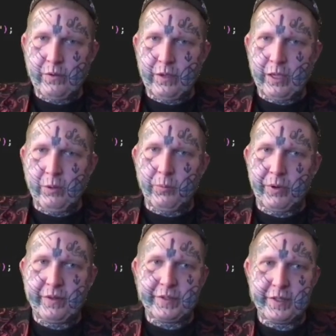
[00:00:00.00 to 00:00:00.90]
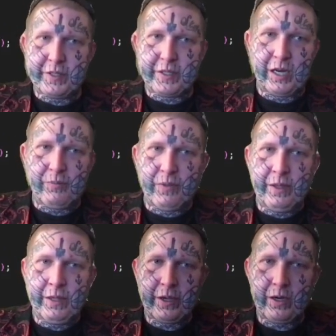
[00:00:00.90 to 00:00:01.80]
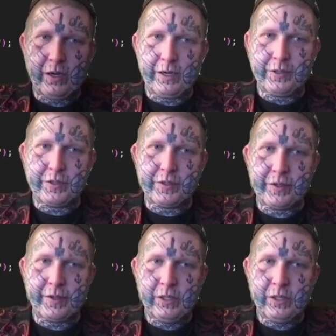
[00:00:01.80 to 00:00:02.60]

and we'll bring this at the top. Const,